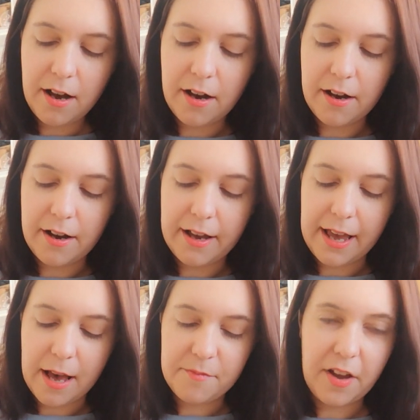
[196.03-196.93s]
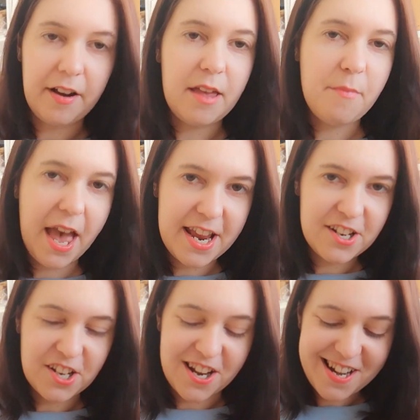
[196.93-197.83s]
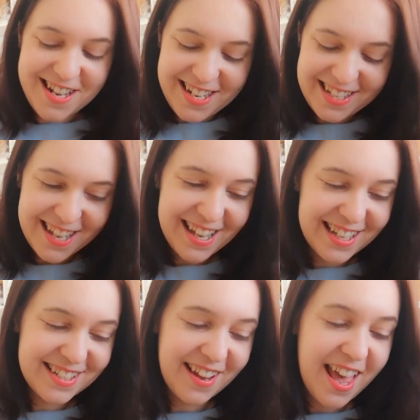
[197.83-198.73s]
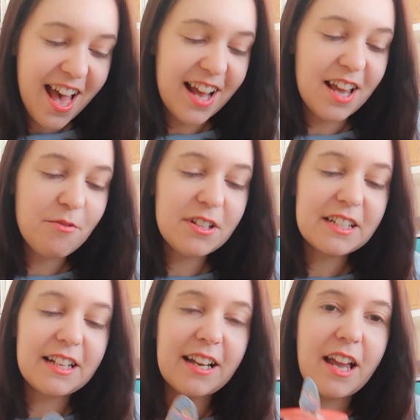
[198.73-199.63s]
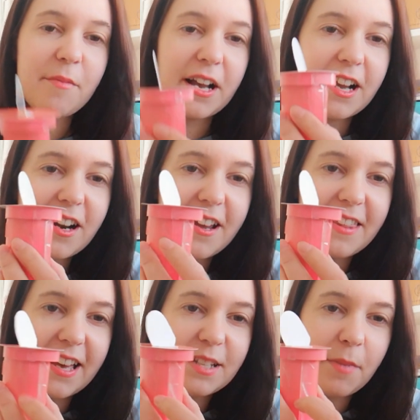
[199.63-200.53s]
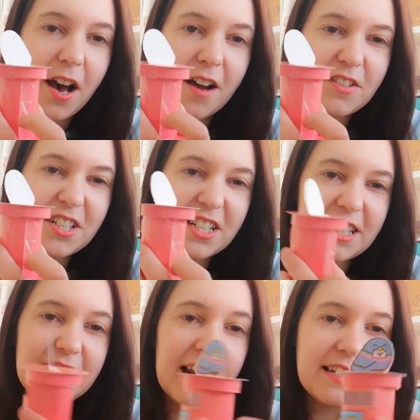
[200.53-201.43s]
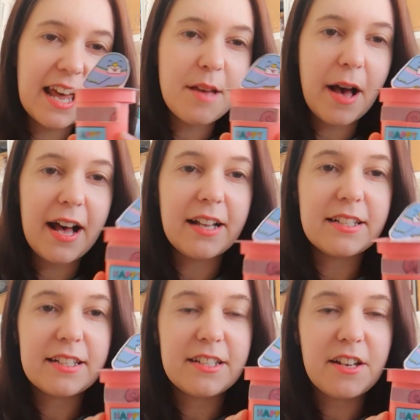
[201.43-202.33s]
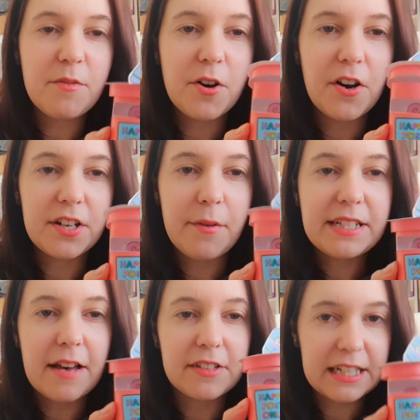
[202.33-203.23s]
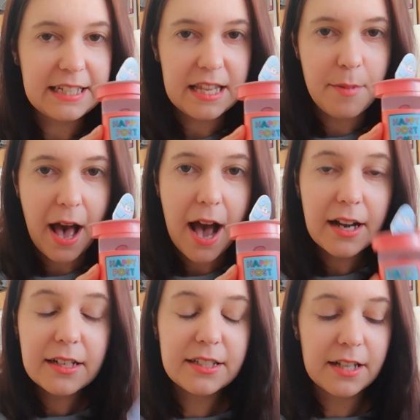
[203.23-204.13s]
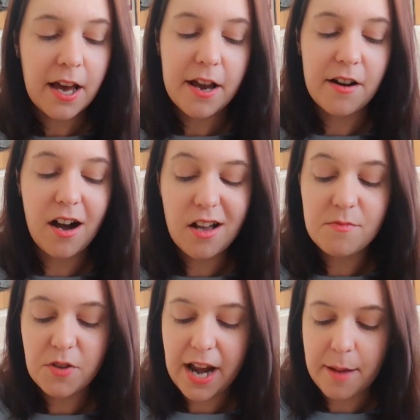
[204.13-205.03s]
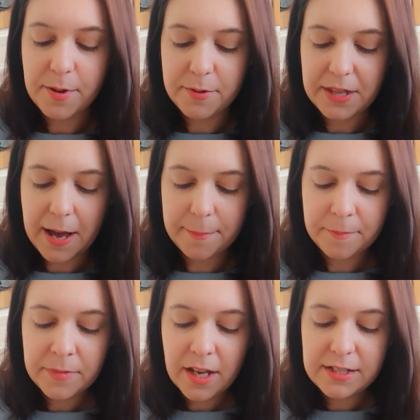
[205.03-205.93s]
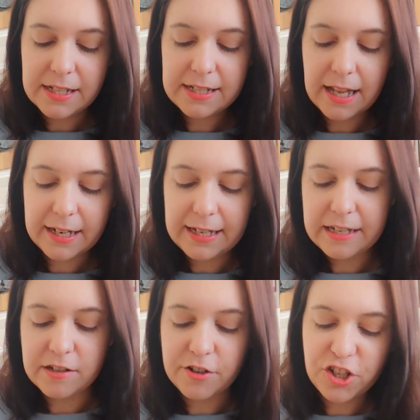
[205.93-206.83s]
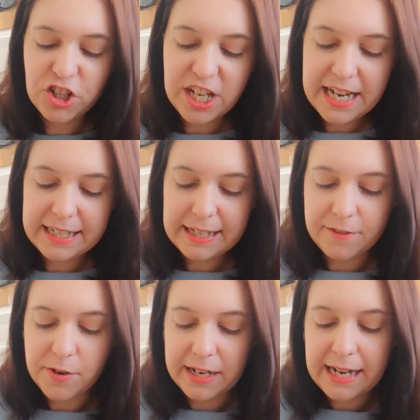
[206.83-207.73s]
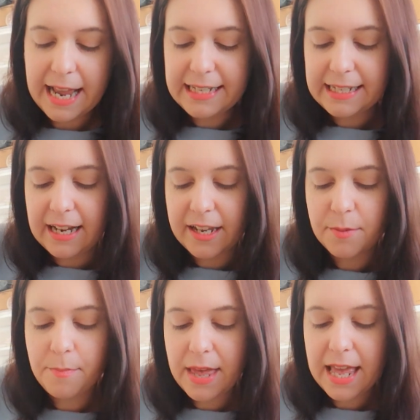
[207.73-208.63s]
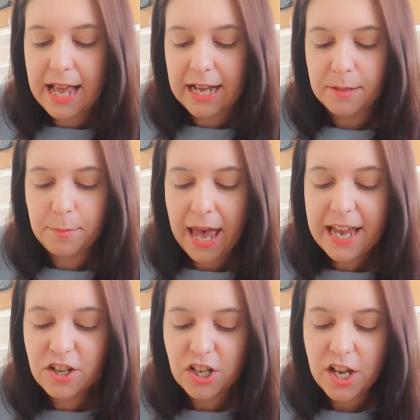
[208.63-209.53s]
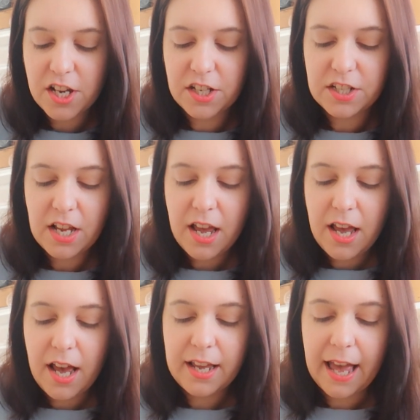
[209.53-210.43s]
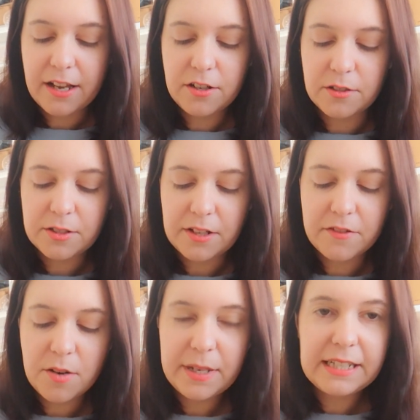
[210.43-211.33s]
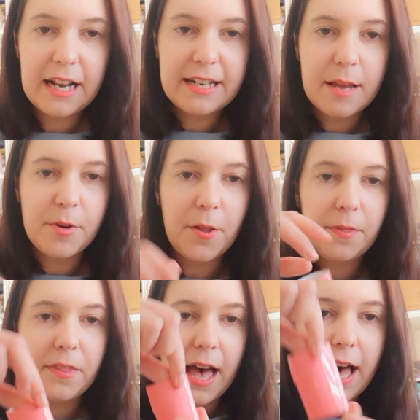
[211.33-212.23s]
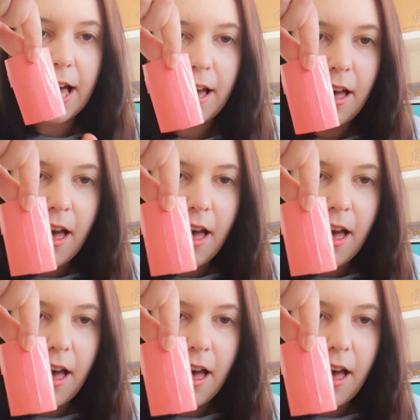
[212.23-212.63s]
I am very impatient so that's it and I was going to go back and glue this but I've just used sellotape and do you know what no one's ever going to see the back so I'm pretty happy with that so this is like a little cheat if you are lazy like me and impatient okay cool so I've got my sellotape on there